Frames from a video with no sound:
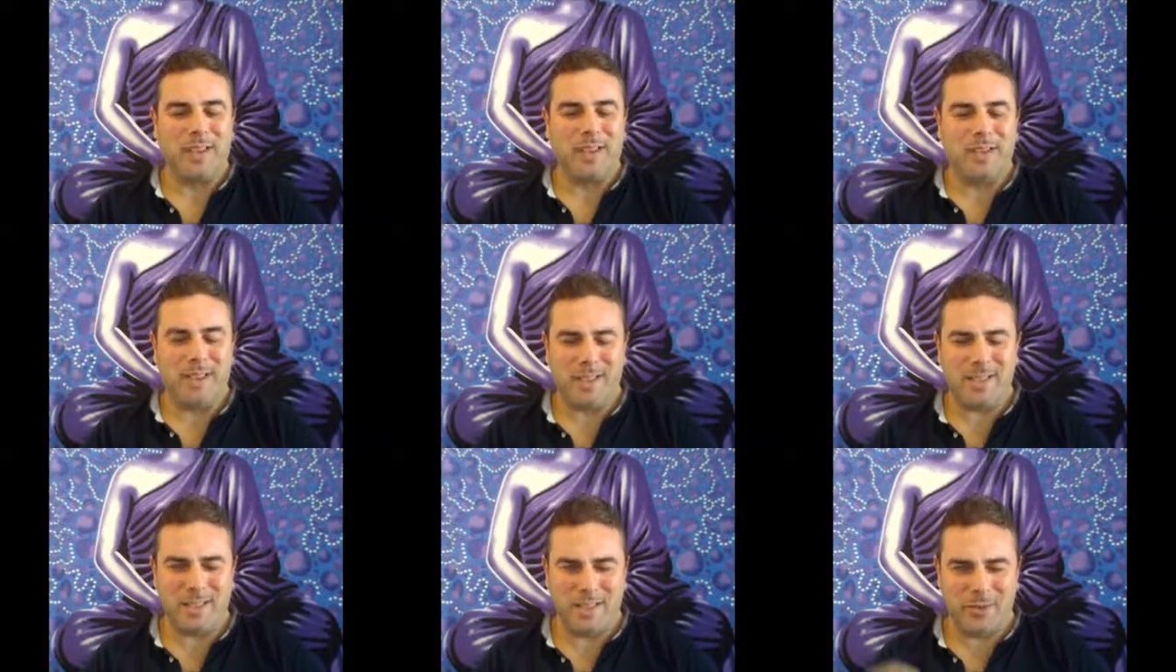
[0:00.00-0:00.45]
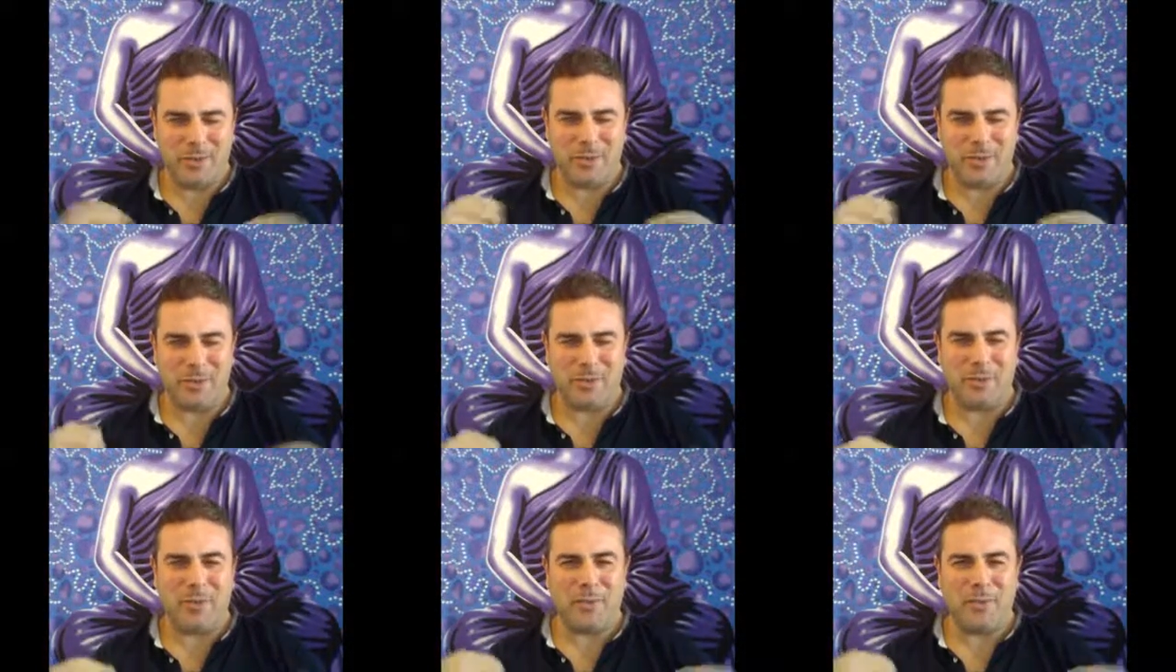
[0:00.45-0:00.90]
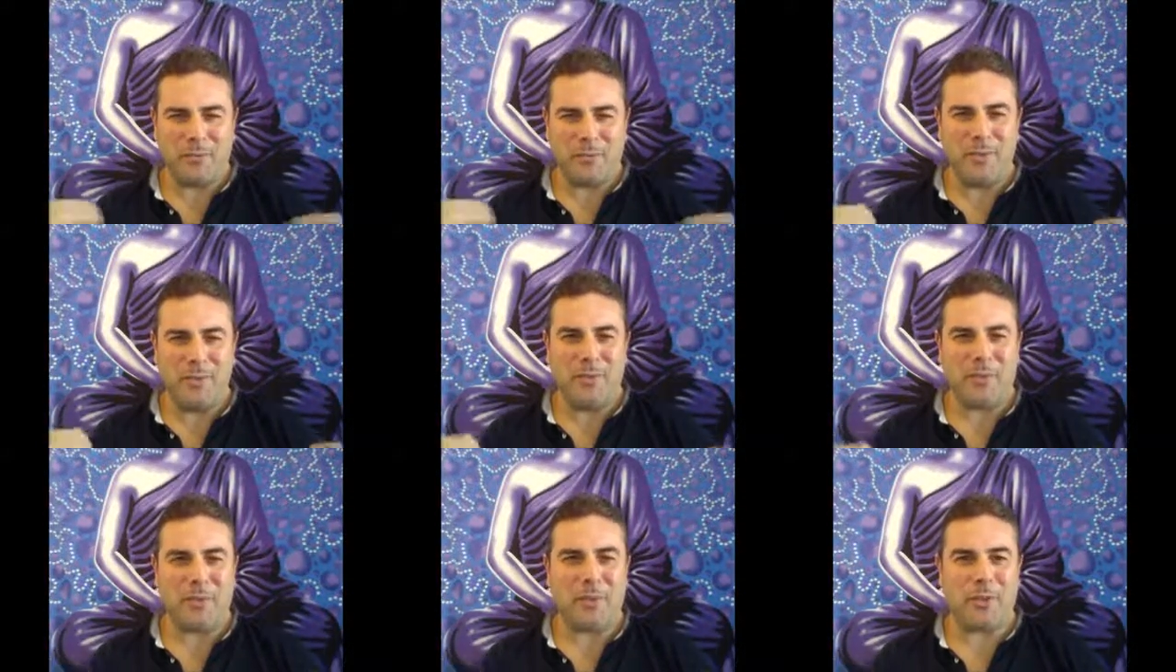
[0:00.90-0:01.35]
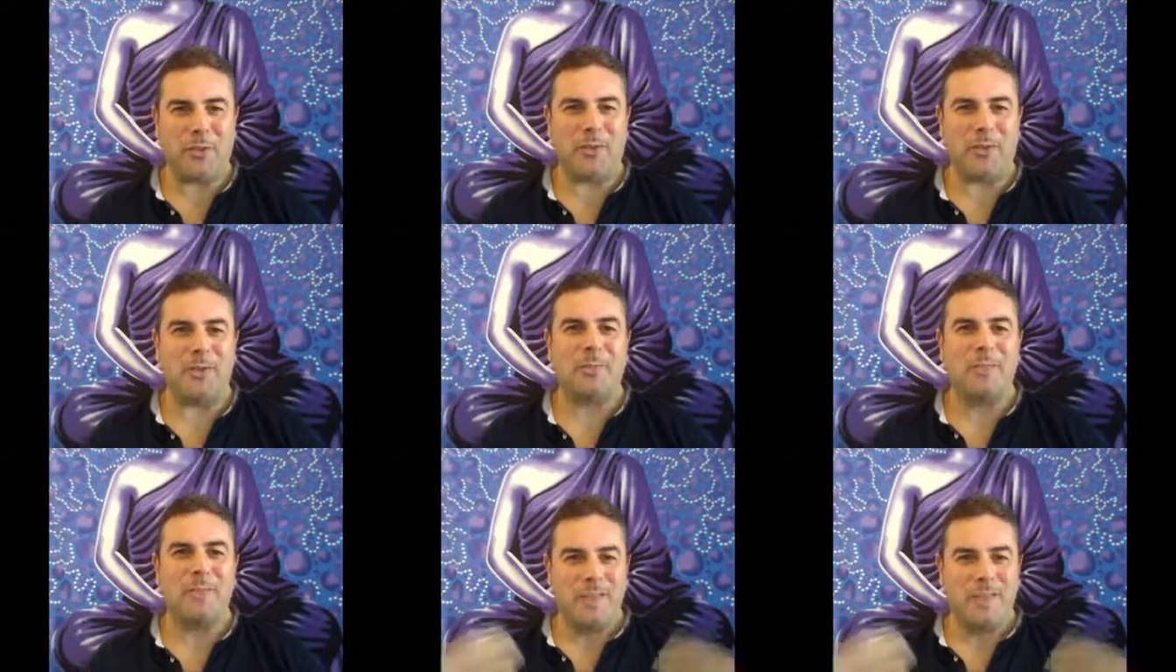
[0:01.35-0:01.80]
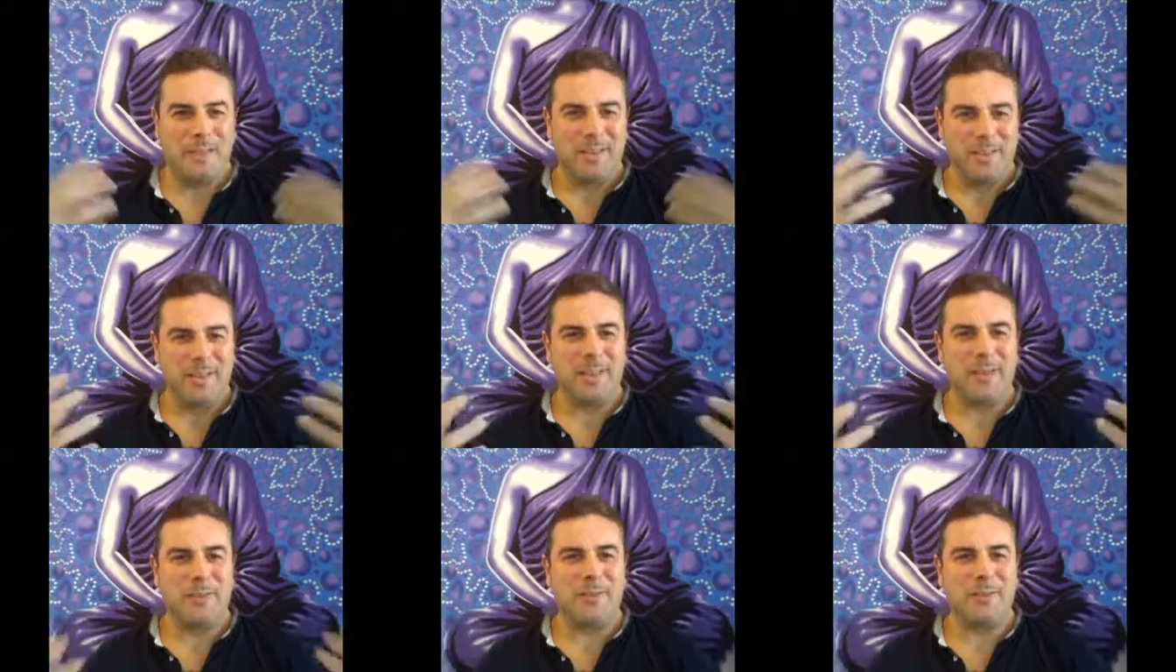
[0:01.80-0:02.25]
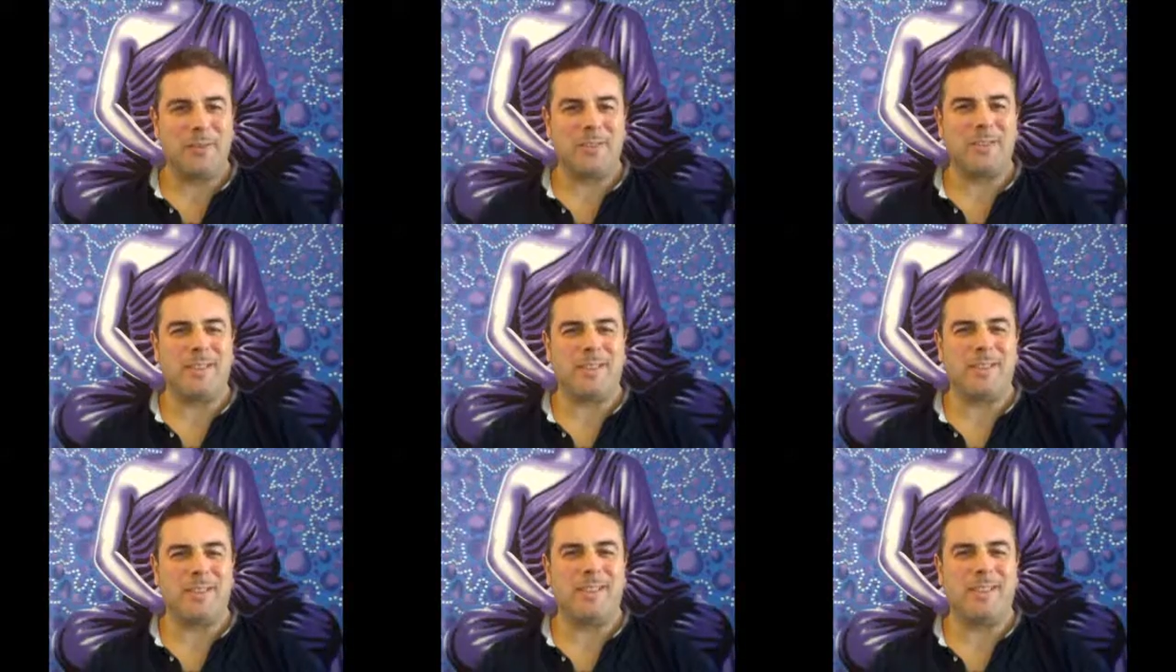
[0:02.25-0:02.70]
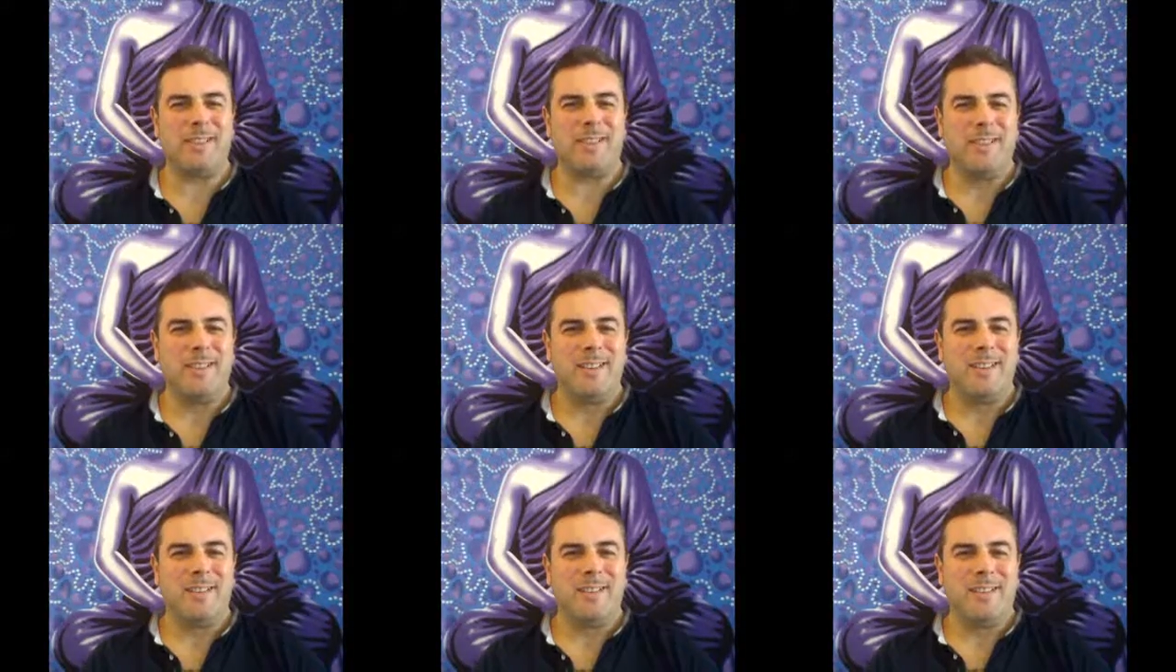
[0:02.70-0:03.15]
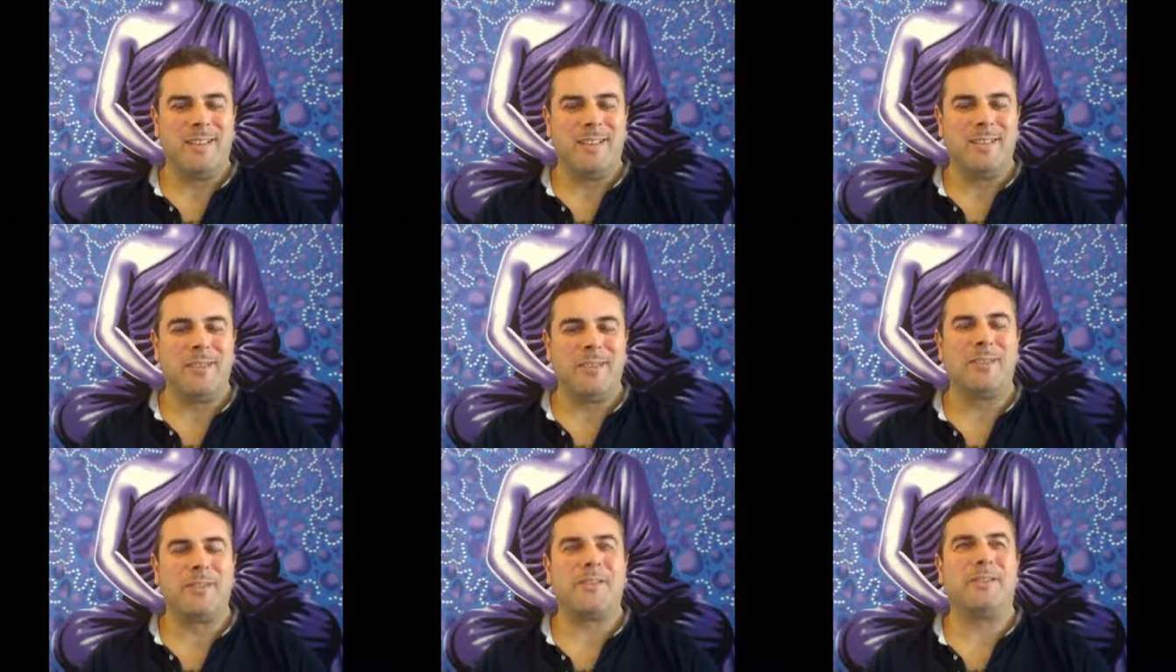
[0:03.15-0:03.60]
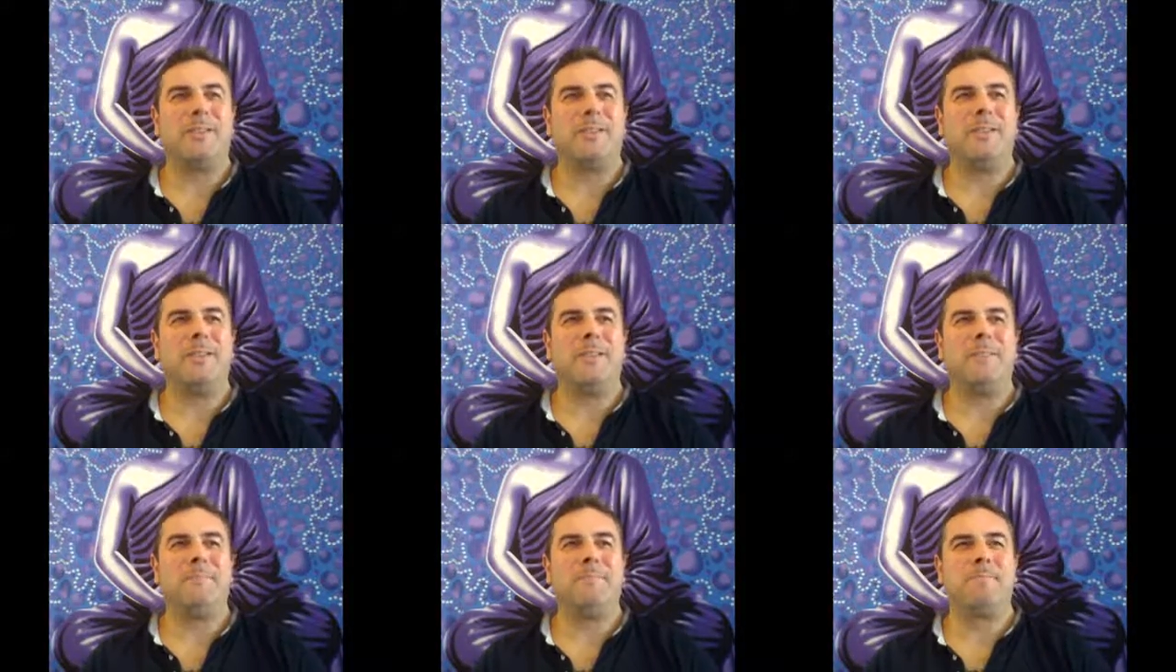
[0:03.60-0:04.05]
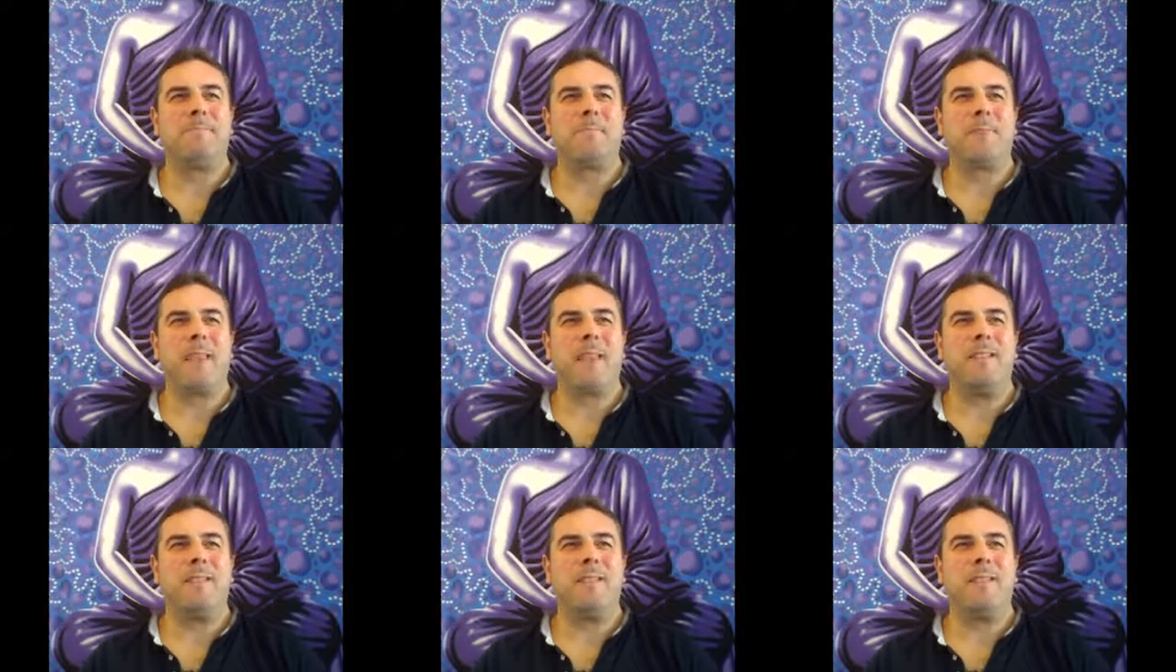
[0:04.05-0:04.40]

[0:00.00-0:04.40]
This is just food for thought, you know, just uh, just to um,